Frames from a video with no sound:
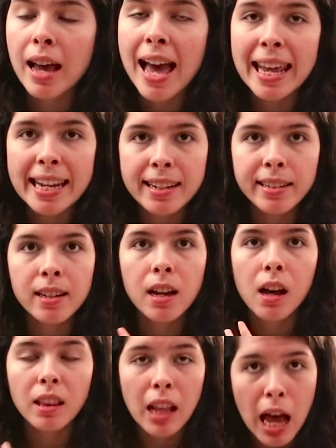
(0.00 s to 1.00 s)
edit
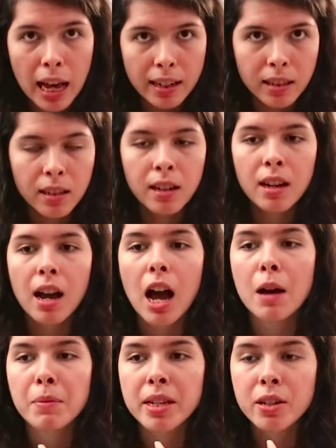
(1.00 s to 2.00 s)
a lot.
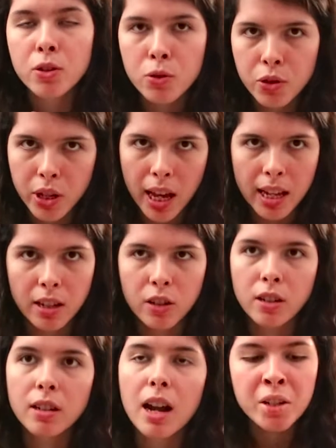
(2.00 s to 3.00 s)
I'm a huge
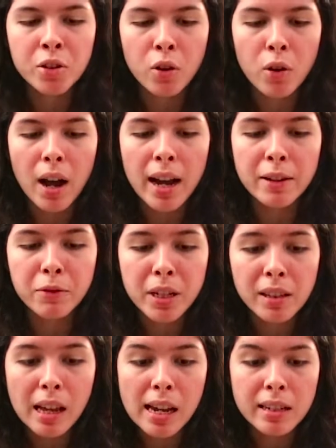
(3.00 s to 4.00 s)
editor. So I
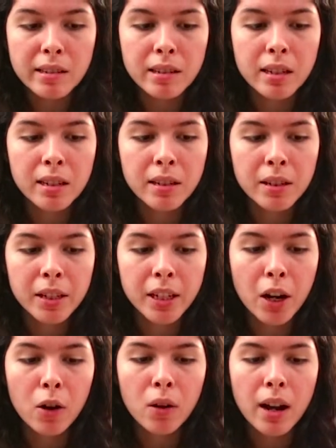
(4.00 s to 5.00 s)
realized, you
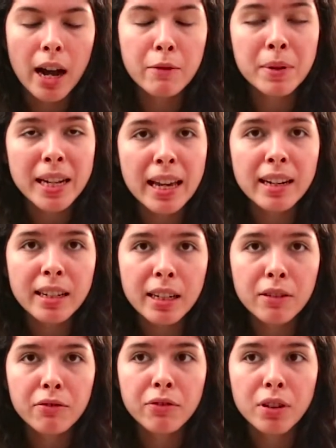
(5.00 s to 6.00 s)
know, I've been
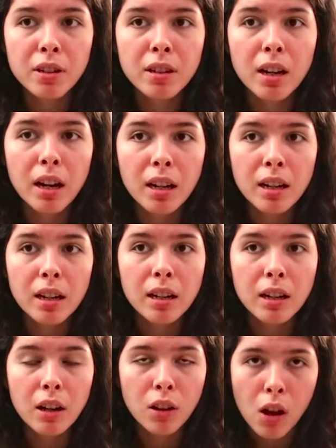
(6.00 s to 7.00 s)
editing for
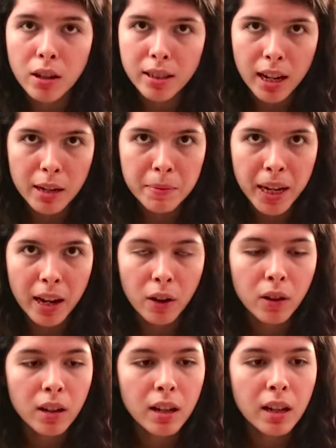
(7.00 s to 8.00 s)
a long time
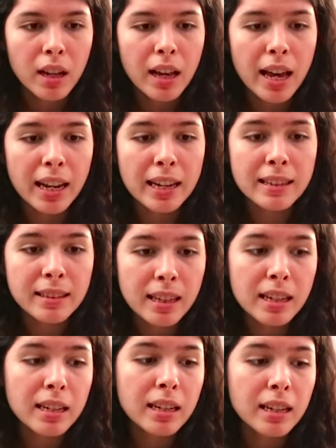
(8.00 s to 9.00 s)
now, and I
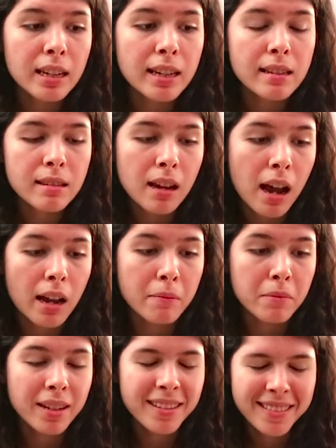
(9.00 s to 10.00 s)
think it's
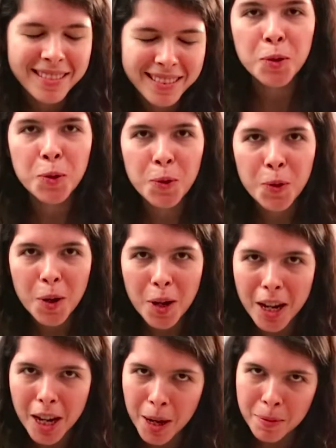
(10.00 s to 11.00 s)
time to
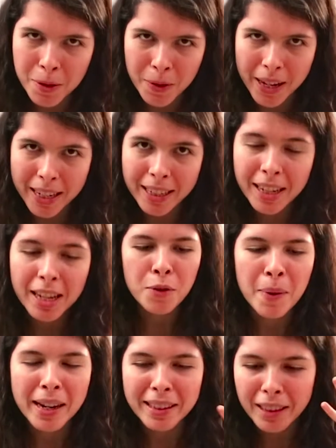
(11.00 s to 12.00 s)
upgrade for my